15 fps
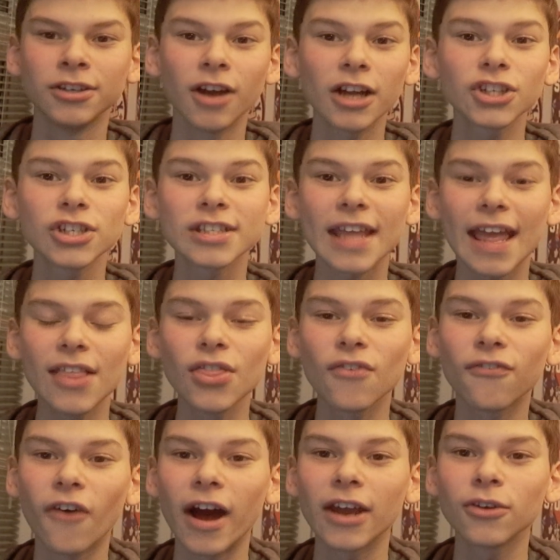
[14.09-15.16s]
not just in the
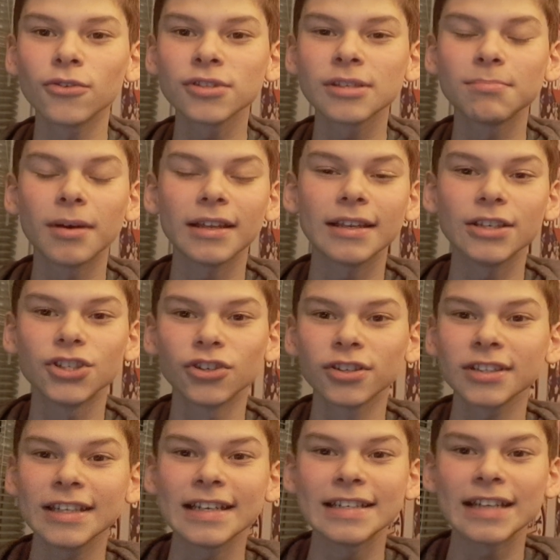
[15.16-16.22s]
finals, but
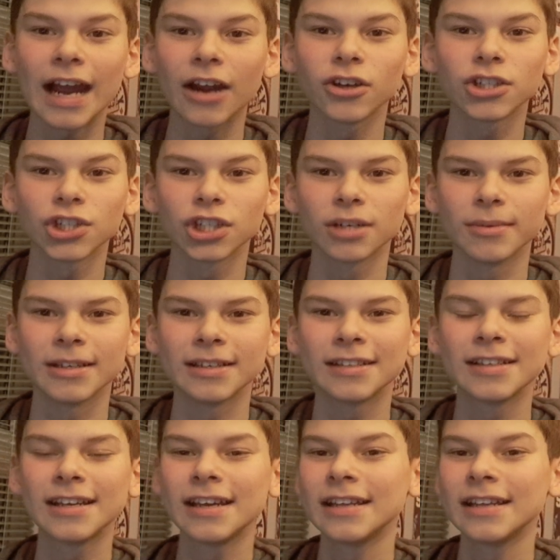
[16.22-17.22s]
during the entire tournament.